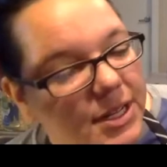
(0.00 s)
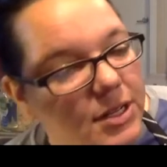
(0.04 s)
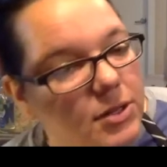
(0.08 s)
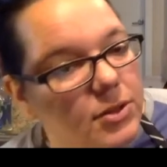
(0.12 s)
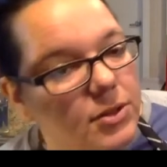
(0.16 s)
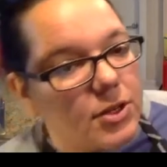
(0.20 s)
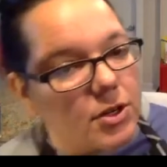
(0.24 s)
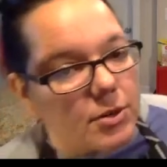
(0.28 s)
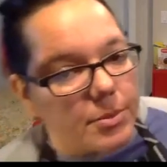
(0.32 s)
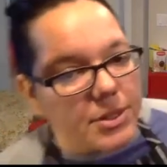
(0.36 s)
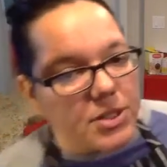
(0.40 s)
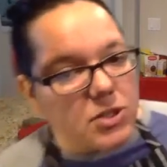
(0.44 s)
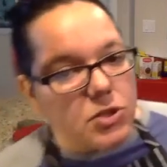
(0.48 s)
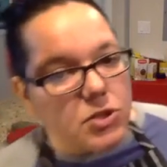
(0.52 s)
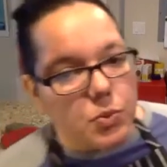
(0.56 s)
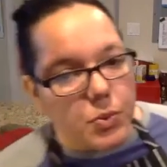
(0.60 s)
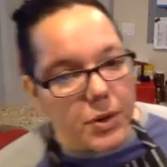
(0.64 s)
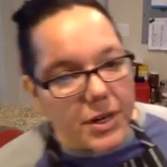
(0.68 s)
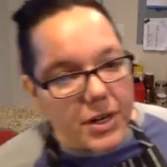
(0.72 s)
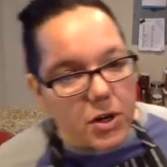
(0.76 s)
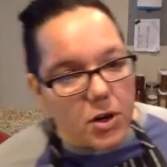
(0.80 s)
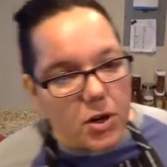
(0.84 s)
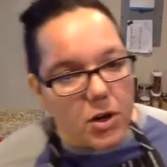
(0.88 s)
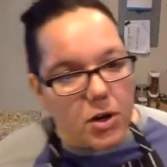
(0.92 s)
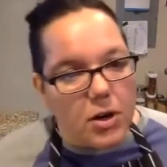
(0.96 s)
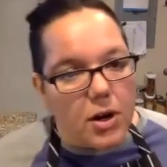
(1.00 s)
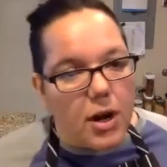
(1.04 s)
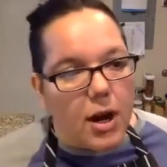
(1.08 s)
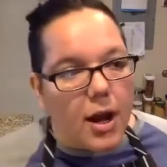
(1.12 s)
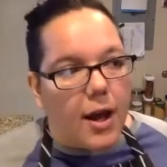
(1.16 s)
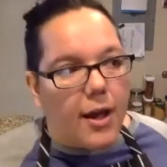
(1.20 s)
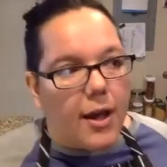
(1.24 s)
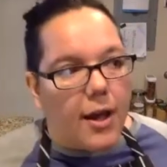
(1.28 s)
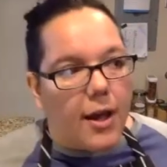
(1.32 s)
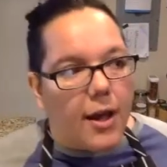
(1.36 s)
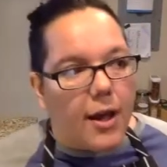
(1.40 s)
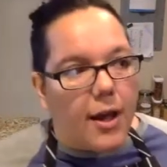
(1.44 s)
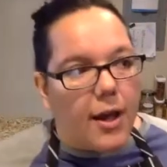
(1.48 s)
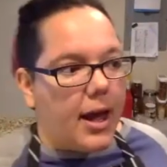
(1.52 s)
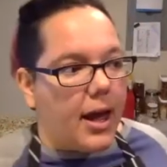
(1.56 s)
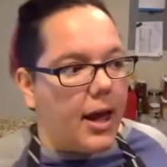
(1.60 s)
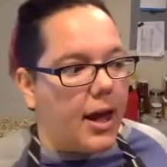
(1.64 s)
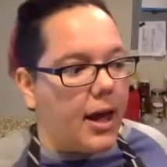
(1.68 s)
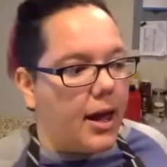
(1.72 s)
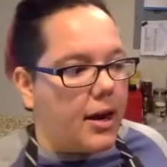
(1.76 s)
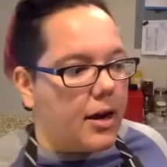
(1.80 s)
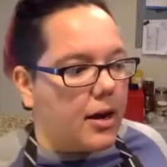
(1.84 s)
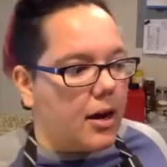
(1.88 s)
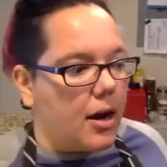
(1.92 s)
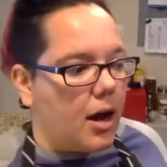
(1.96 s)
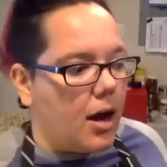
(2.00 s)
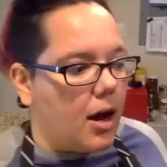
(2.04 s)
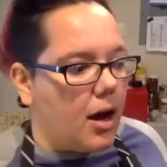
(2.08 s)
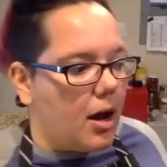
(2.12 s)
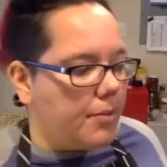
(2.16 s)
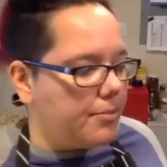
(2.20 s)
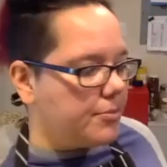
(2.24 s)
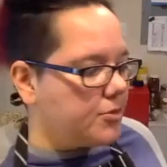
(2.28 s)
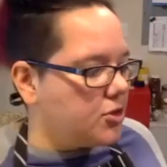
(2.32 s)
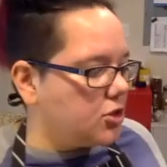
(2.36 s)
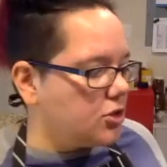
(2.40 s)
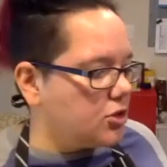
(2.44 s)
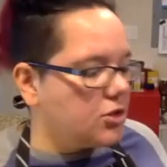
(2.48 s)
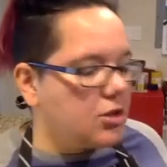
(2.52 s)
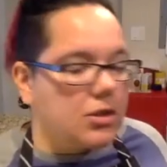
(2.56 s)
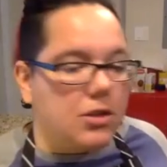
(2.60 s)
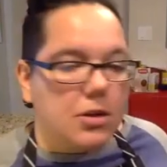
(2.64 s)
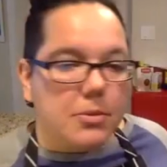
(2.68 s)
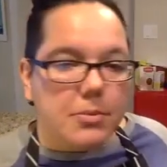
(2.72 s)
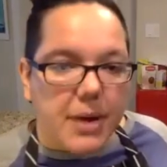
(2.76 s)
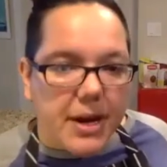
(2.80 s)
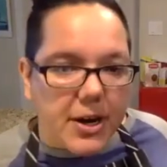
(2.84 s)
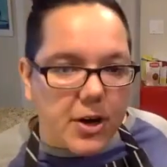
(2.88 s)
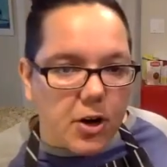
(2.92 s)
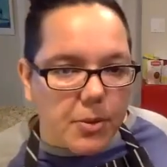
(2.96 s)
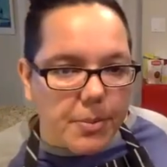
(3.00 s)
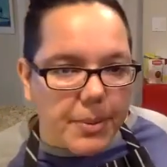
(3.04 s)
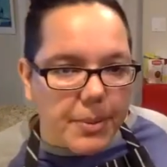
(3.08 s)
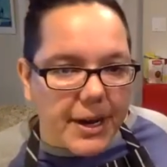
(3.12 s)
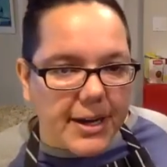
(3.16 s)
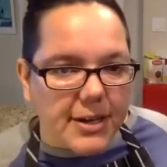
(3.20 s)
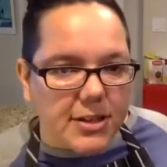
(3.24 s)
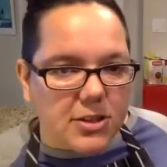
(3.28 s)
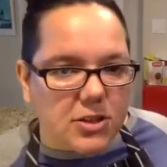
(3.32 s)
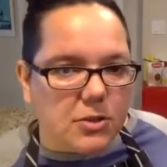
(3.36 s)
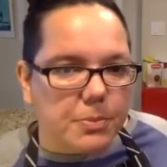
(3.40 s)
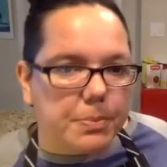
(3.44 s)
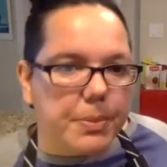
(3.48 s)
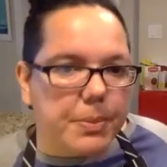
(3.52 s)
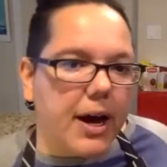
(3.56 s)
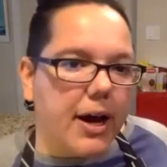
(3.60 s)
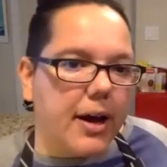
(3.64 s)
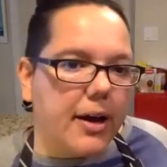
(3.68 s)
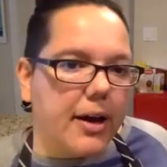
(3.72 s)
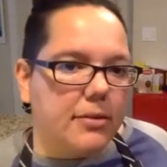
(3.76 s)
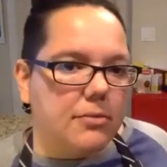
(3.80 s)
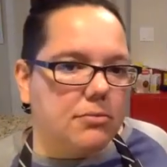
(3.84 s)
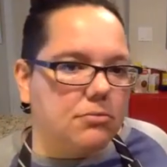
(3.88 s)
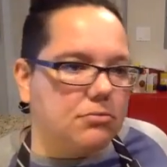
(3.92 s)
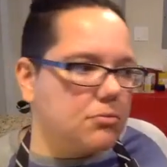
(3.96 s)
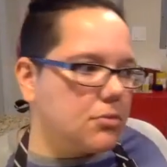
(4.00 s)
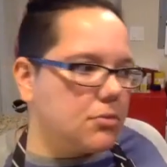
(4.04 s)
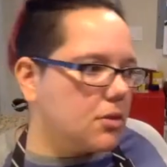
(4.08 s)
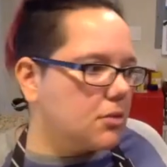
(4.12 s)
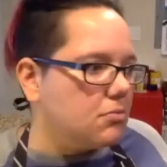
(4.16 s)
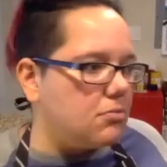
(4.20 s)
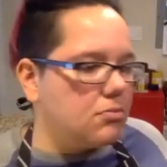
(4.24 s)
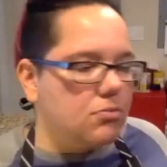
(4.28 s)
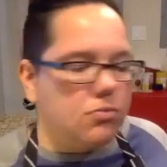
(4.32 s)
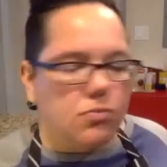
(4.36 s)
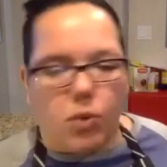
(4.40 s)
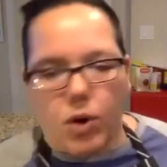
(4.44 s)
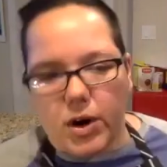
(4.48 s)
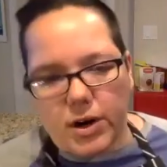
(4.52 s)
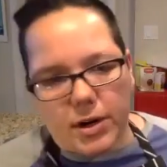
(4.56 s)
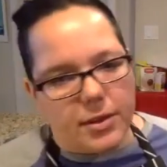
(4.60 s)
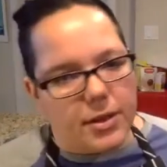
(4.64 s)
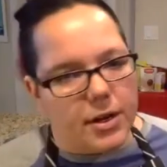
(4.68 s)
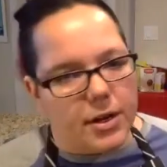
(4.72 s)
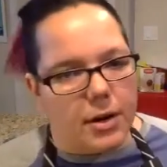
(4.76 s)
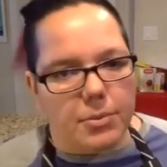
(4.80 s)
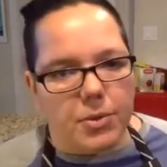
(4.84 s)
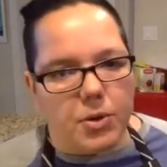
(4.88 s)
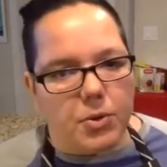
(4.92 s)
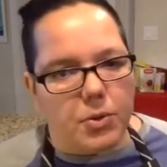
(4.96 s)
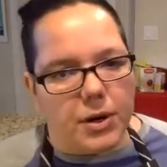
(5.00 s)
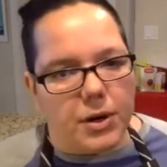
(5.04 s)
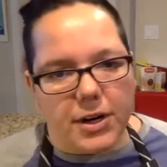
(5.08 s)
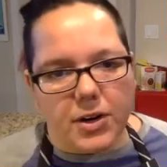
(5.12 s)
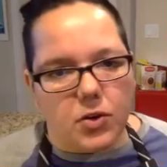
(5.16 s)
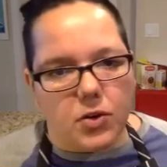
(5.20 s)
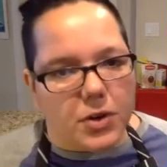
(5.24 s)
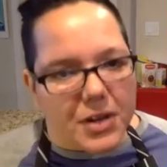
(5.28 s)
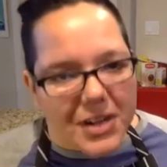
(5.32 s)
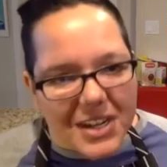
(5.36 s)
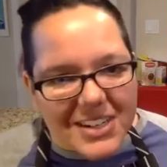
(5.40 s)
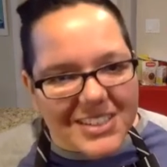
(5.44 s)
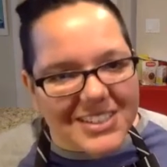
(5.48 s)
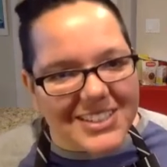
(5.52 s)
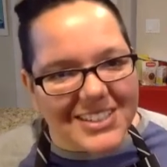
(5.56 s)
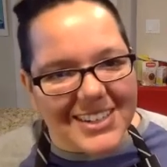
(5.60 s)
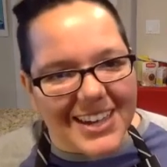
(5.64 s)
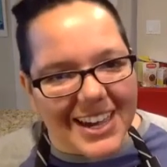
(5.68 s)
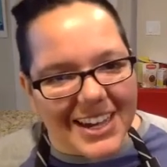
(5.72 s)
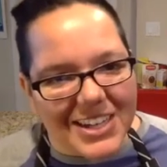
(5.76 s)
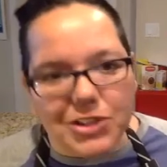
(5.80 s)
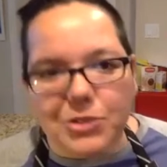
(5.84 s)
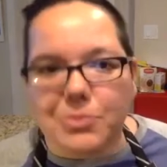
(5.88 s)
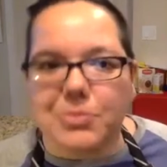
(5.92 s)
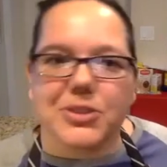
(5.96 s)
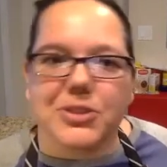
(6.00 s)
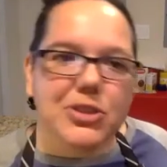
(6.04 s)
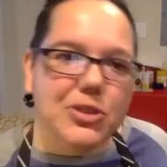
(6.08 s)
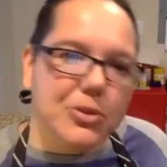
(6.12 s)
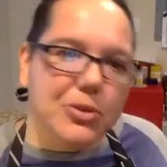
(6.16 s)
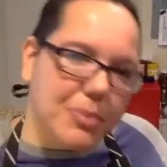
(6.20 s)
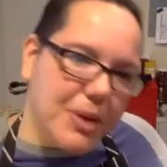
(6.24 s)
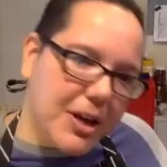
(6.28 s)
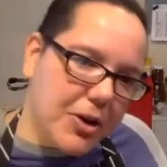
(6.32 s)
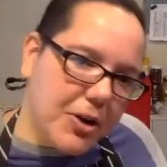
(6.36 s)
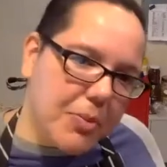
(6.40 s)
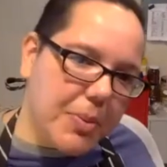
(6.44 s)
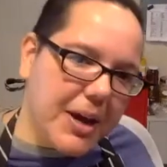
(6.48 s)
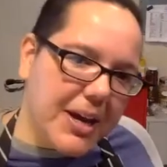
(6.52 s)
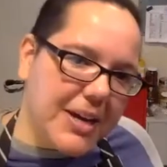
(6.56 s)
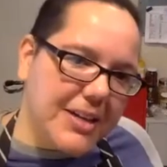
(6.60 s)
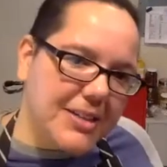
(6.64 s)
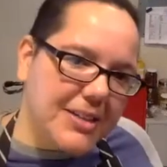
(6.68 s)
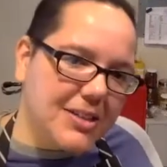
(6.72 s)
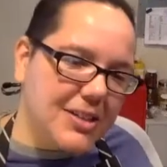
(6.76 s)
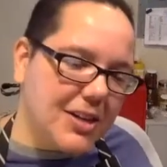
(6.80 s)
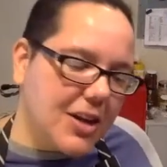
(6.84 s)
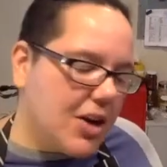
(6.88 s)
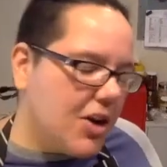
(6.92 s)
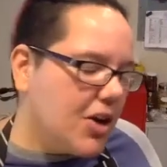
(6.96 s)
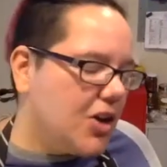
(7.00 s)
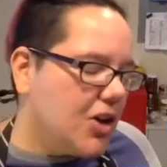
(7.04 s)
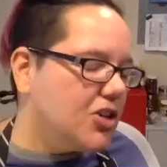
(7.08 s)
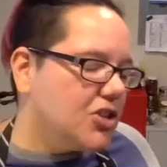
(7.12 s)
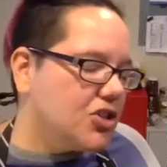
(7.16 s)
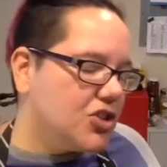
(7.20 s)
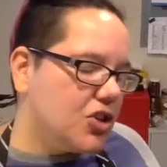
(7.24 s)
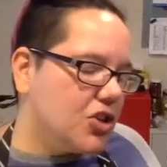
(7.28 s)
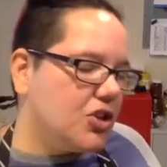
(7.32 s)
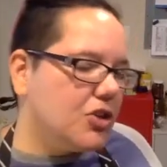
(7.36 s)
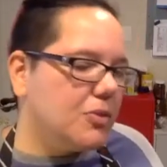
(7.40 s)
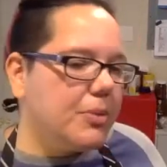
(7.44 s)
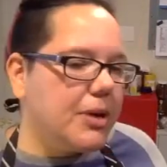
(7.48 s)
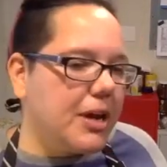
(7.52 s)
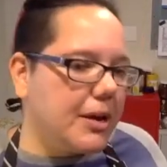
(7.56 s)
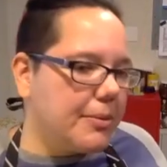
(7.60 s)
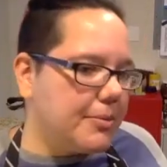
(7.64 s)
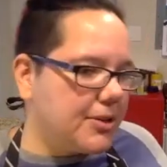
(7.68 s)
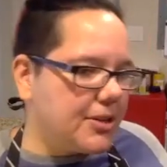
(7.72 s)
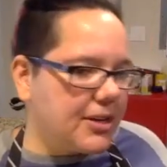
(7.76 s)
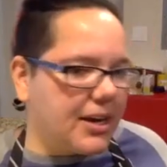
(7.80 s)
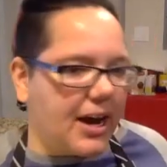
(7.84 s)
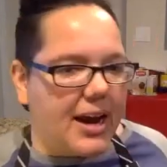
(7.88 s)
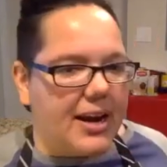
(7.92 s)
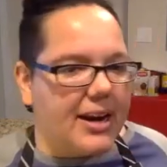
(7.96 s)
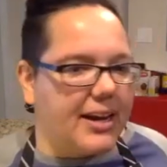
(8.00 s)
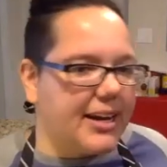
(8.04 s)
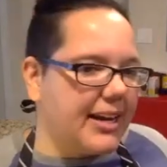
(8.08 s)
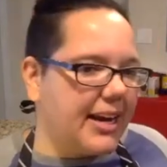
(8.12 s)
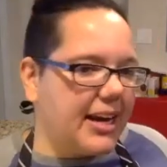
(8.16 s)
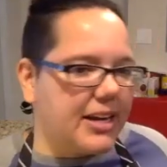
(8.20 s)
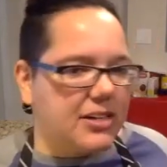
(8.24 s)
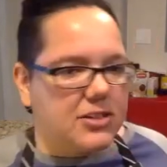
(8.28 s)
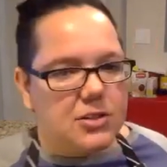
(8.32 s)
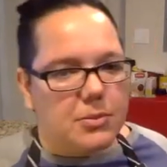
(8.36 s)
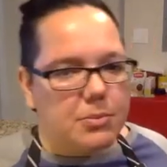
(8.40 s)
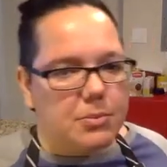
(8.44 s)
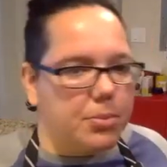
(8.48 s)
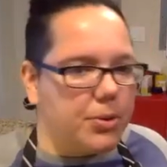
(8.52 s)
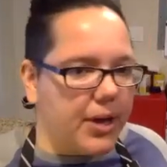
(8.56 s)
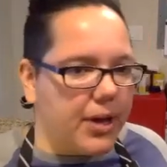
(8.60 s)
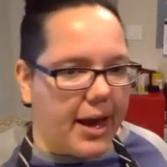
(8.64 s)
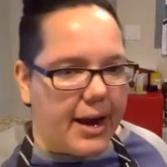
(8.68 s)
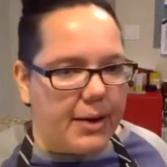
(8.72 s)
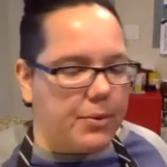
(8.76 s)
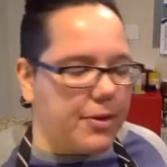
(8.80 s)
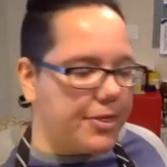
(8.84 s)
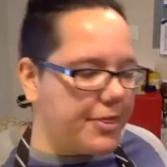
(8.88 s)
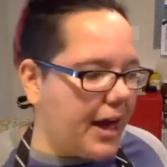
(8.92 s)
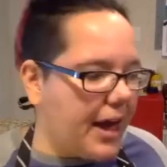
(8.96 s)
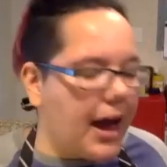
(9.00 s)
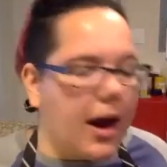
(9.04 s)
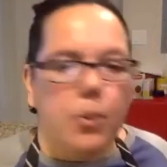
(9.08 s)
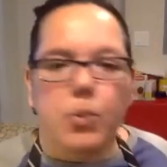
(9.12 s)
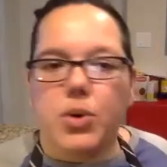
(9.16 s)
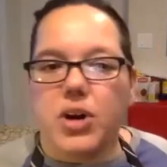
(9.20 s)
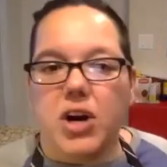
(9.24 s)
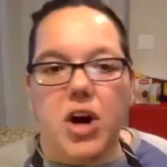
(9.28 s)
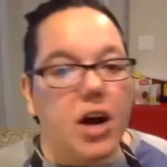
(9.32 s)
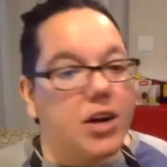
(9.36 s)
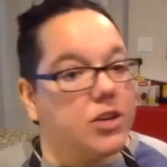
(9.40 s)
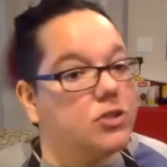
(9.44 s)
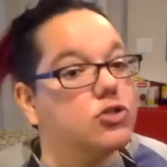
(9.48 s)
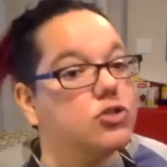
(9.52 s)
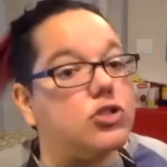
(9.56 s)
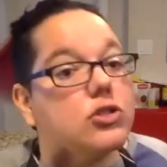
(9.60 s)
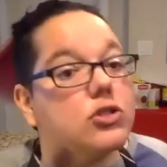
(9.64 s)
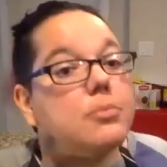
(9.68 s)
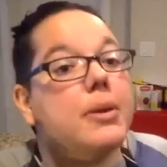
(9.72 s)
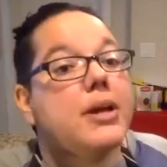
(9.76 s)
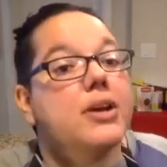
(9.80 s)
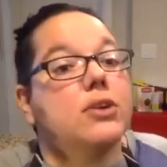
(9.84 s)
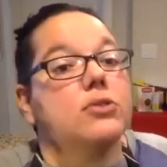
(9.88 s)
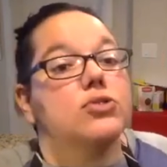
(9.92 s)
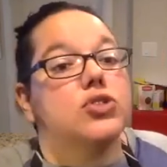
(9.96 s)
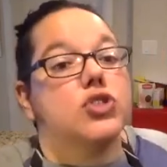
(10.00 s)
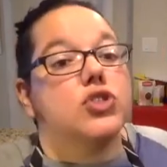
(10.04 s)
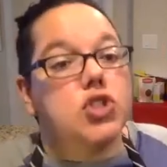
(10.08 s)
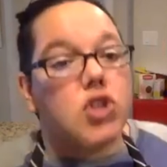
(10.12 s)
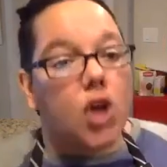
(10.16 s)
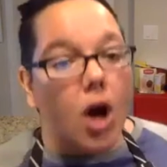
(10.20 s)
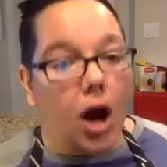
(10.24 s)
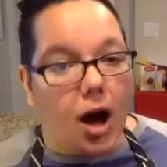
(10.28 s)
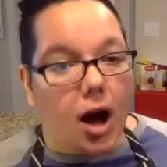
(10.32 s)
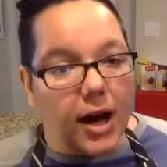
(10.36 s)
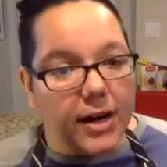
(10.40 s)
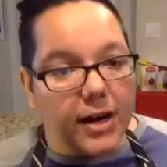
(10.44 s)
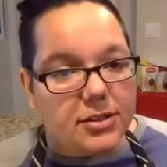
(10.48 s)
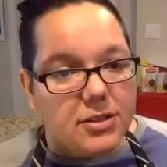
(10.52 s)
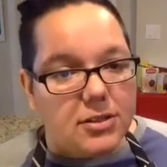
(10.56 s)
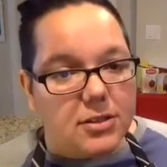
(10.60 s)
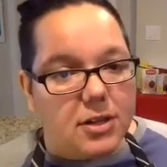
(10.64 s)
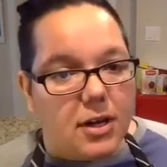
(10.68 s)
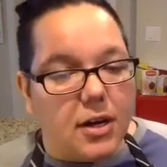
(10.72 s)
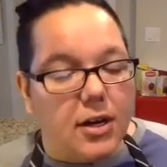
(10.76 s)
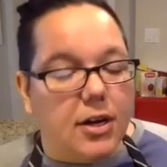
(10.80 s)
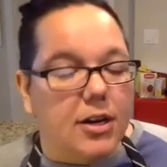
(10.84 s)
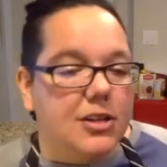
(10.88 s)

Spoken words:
a little bit sweeter than just the tomato paste, but one of the #1 ingredients in ketchup is tomato paste, so you'd be able to kind of get some play with that. I would not use tomato sauce.